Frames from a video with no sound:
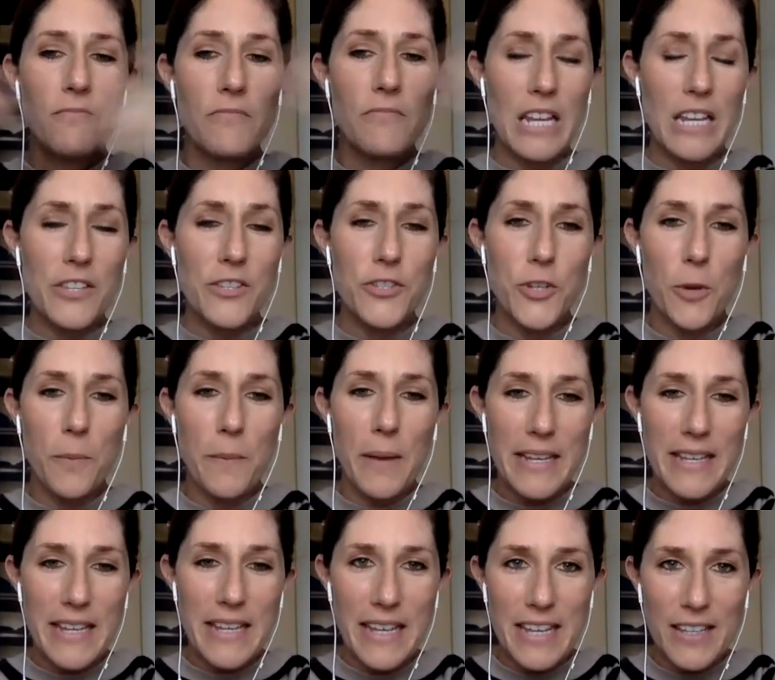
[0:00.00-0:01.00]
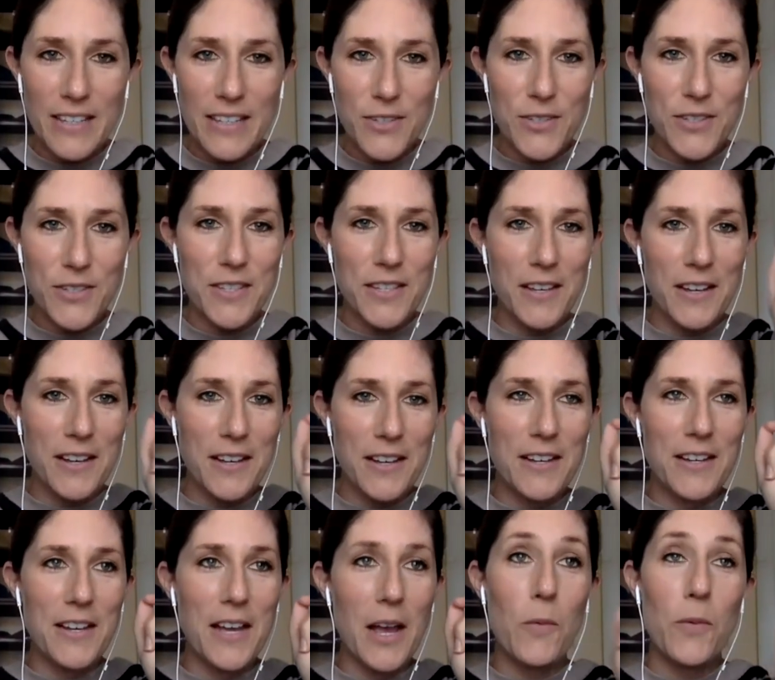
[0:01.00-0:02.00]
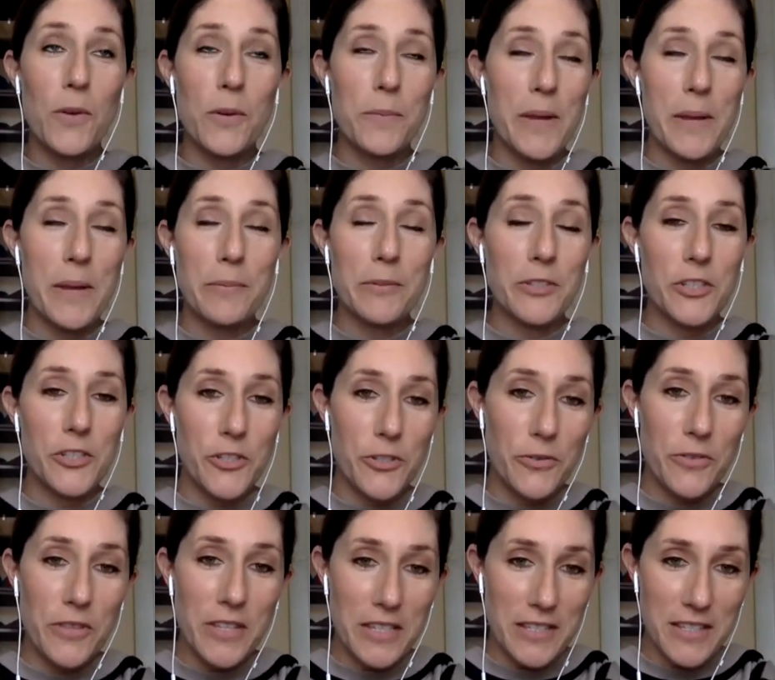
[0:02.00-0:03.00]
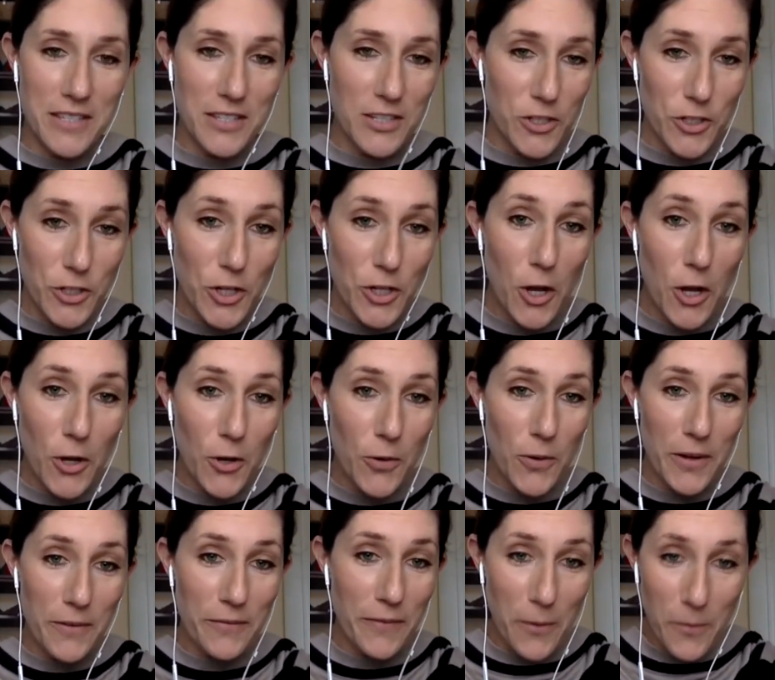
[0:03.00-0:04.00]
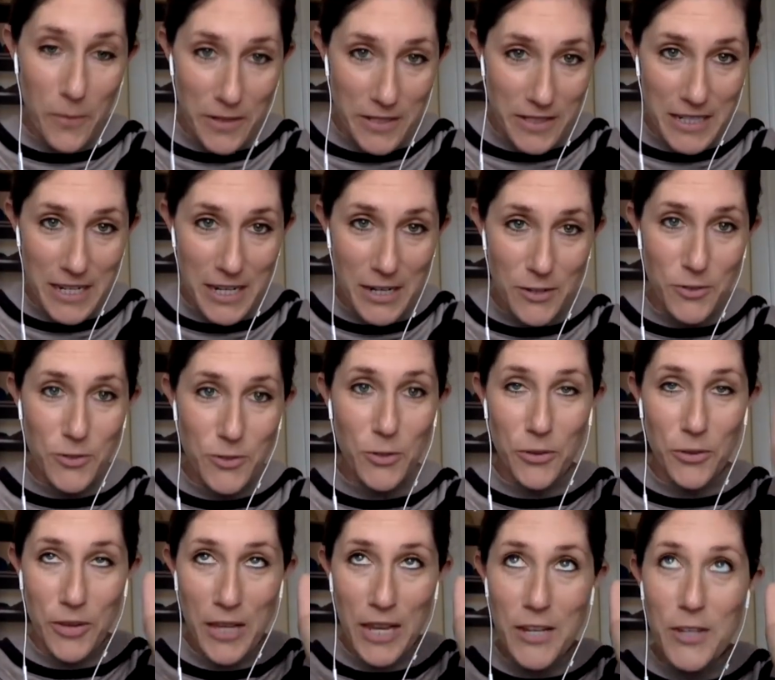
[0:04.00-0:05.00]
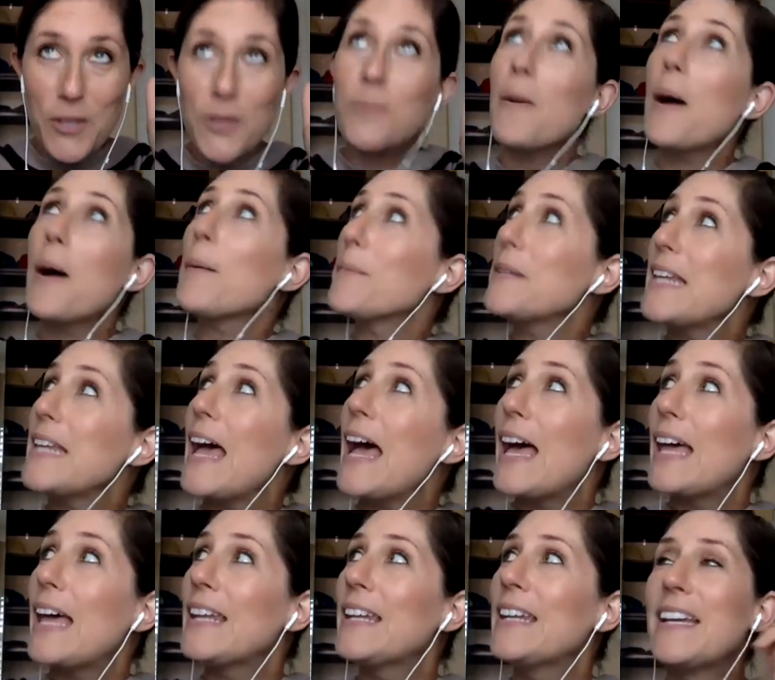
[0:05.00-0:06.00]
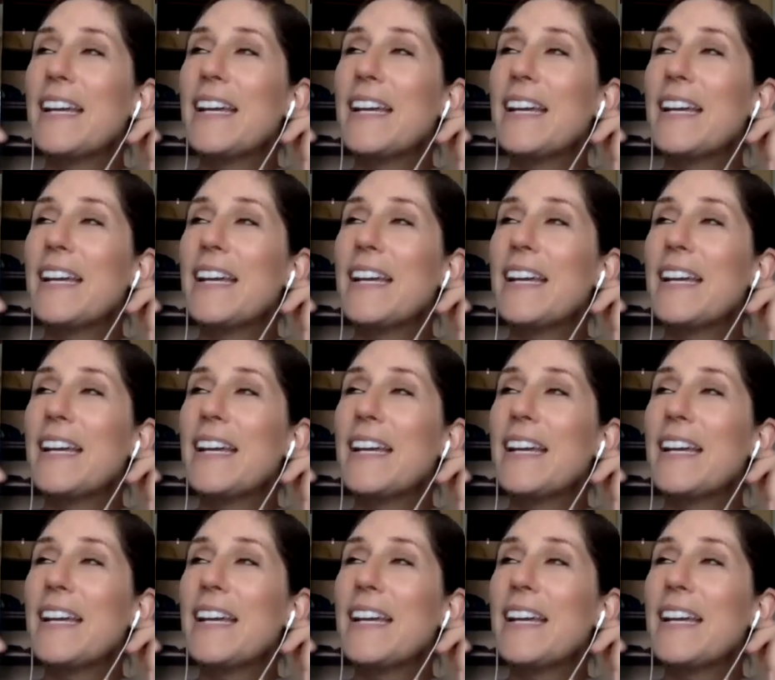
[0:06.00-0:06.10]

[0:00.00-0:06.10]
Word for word: and so my kids, uh, I wouldn't be able to do this show if I wasn't here. So thank you, mom and dad.